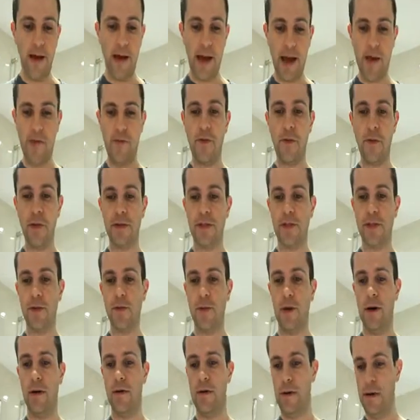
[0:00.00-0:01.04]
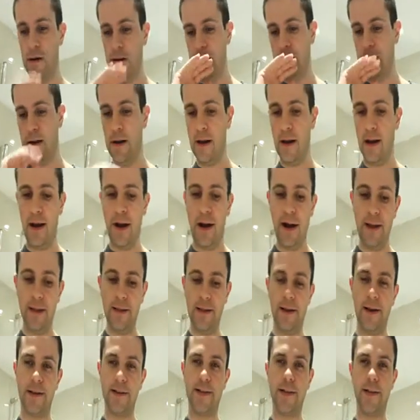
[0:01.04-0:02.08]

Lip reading: every once in a while, I like